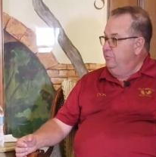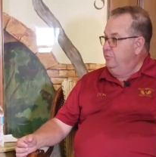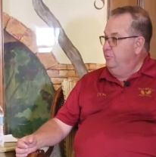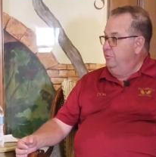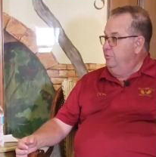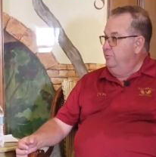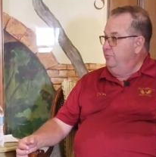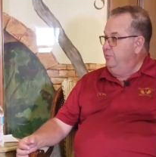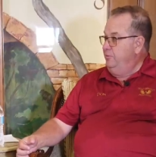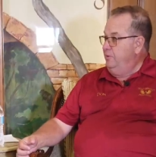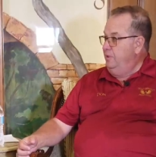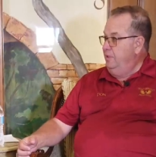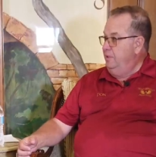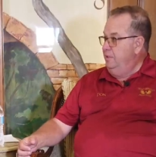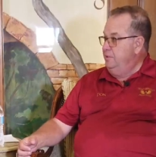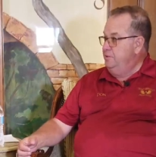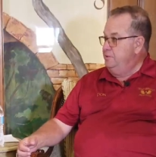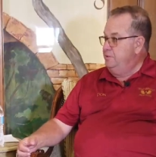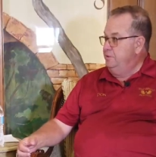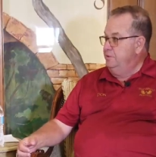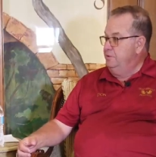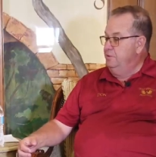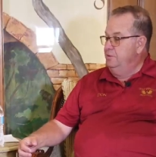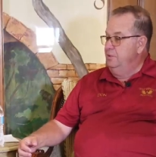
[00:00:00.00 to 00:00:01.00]

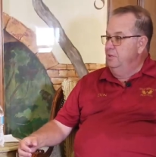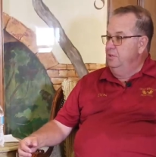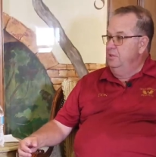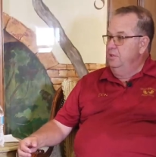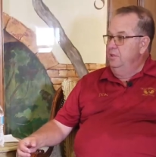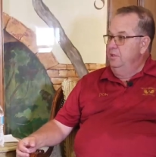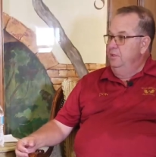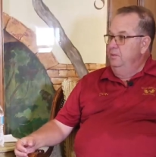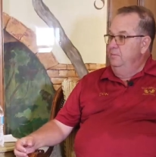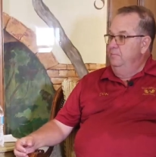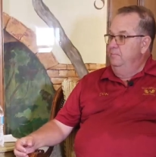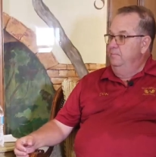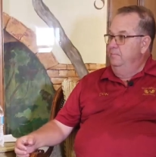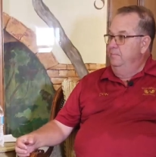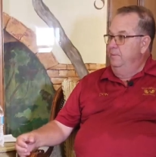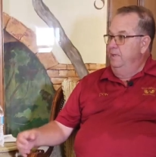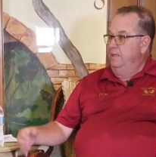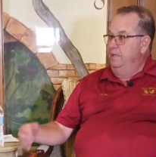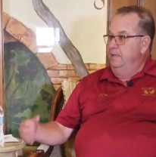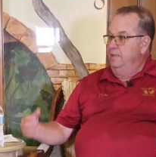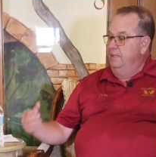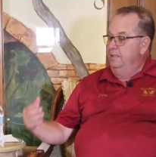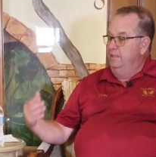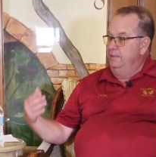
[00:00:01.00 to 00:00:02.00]
certification
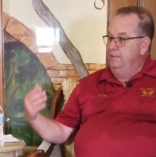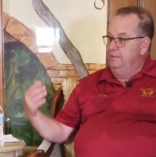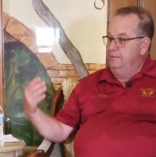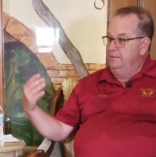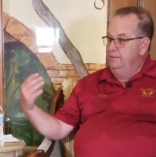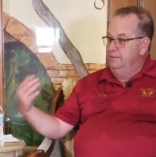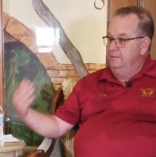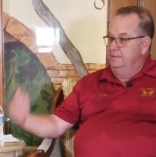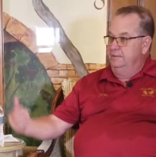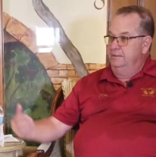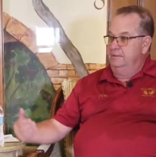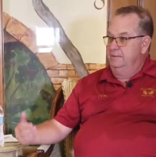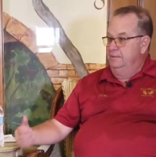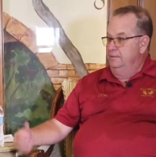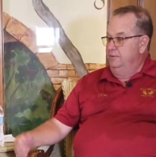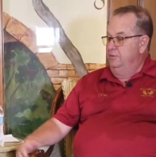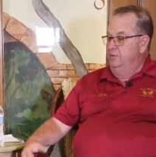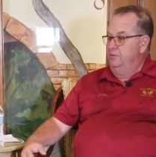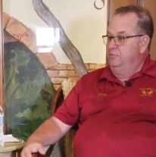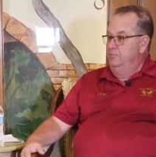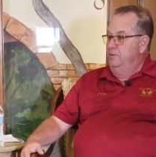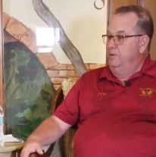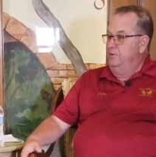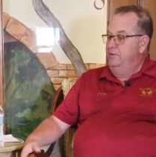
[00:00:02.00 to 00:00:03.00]
by
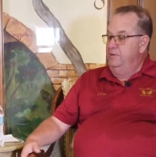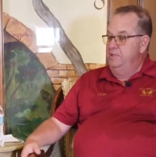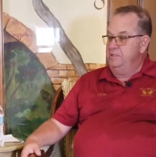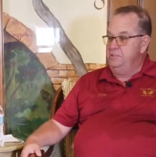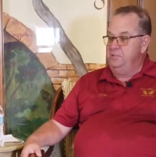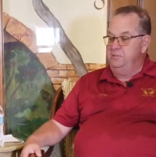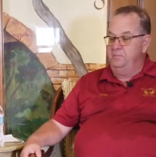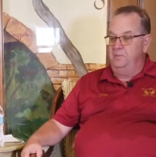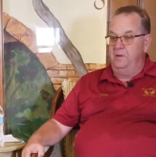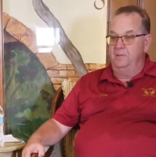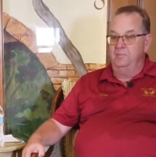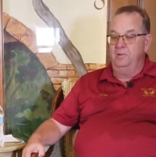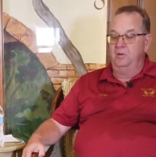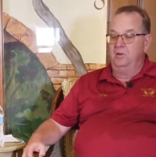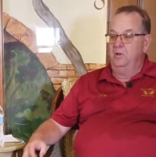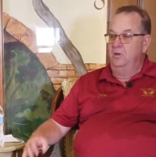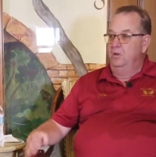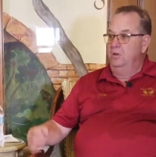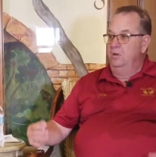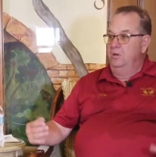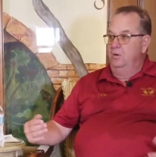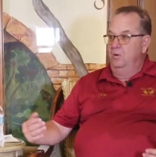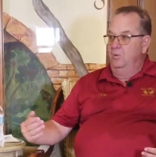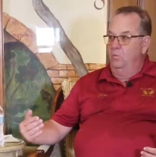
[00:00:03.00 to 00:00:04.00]
the Recreation Department.
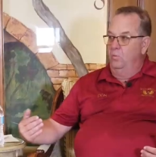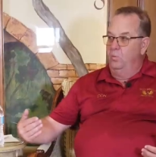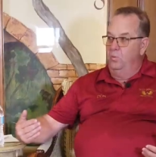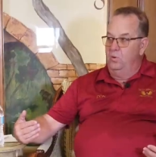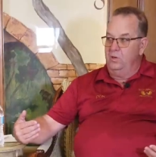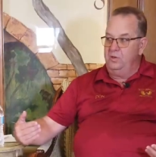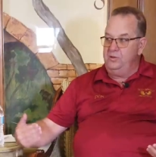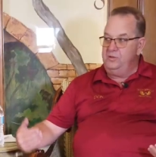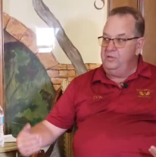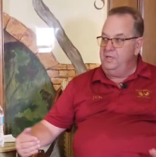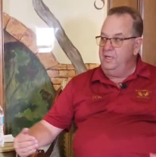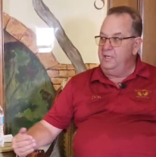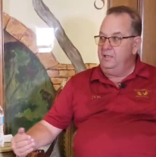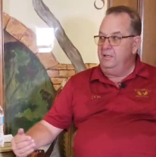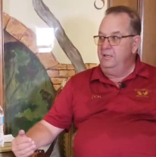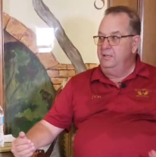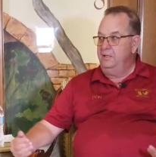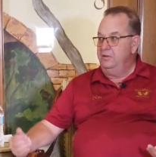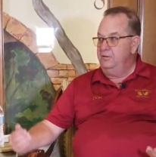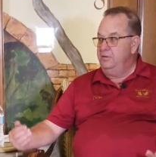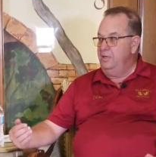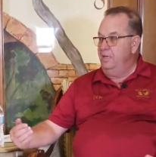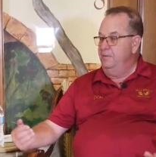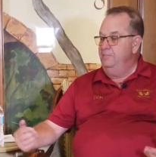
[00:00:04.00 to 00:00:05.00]
What
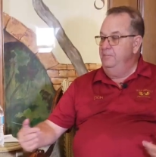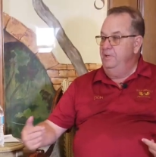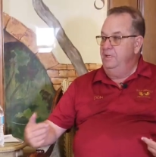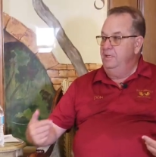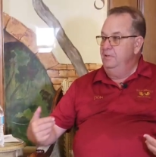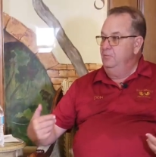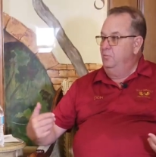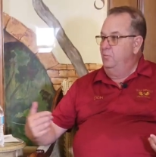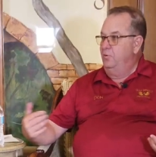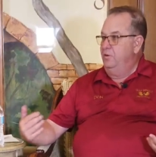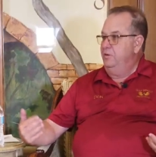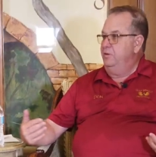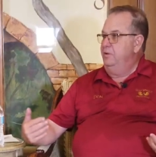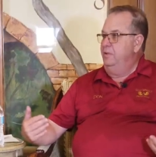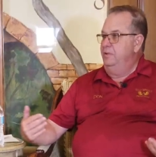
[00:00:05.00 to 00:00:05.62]
exactly does that mean, and what